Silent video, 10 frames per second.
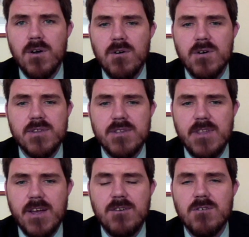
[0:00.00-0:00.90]
oil,
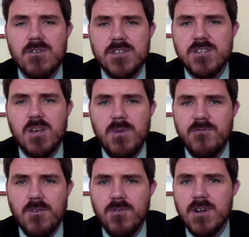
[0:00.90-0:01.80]
nickel. It's going
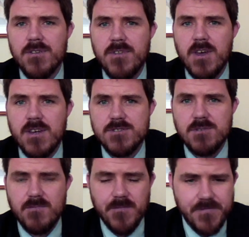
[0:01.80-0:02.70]
to be for real
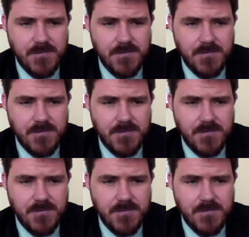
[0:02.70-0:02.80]
things.